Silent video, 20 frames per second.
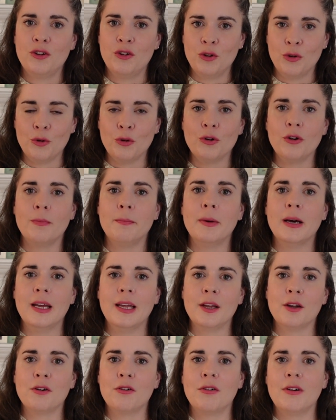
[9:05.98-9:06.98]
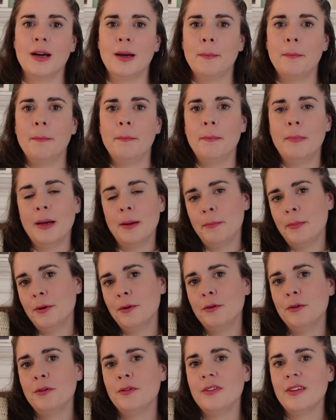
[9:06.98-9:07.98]
shawl by
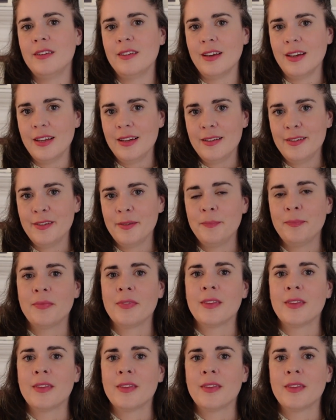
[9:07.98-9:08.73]
Crababble Designs.